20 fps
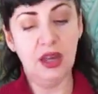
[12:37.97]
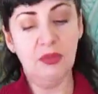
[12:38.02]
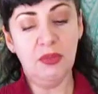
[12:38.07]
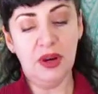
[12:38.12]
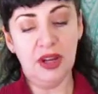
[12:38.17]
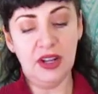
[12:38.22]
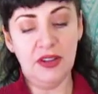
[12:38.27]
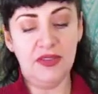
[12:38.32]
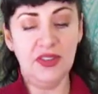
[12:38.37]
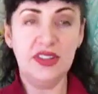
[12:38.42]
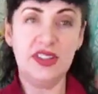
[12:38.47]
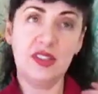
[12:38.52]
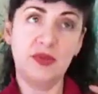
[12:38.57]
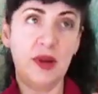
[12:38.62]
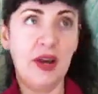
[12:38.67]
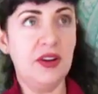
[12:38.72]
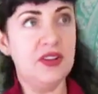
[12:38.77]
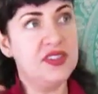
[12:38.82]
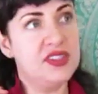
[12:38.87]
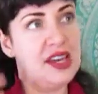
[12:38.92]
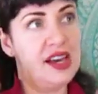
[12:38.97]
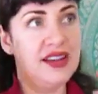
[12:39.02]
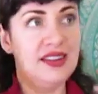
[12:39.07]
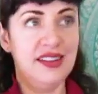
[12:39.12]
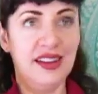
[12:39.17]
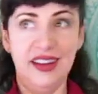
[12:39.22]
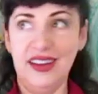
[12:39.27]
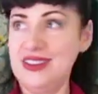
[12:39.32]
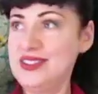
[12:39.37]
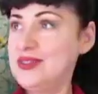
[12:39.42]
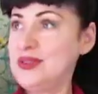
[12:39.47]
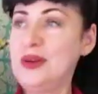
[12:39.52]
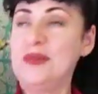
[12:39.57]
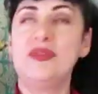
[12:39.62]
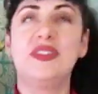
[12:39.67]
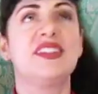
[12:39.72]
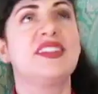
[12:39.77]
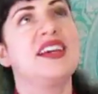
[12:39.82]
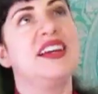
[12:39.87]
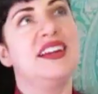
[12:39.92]
but if it smells that nice when
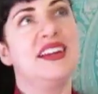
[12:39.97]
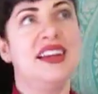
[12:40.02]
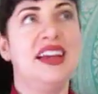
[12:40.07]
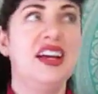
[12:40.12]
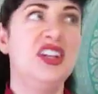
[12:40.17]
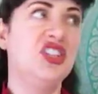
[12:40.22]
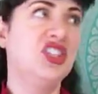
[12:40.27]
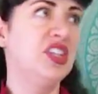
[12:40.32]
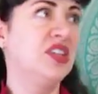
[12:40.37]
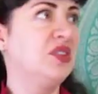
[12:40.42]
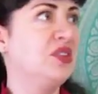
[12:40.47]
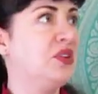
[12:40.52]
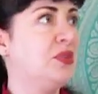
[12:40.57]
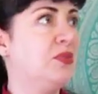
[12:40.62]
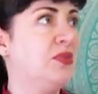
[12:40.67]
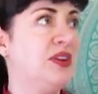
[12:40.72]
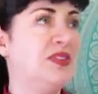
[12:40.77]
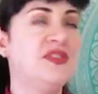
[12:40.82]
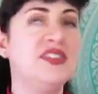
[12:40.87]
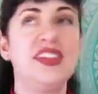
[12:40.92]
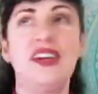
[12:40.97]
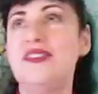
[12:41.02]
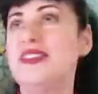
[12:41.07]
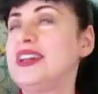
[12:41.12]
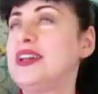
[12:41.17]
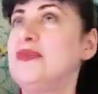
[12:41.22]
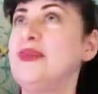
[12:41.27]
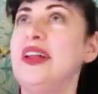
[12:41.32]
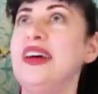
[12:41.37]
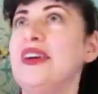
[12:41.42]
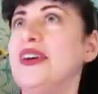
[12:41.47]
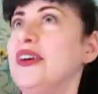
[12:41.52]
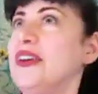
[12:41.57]
I'm just kind of catching little whiffs of it, I'm like,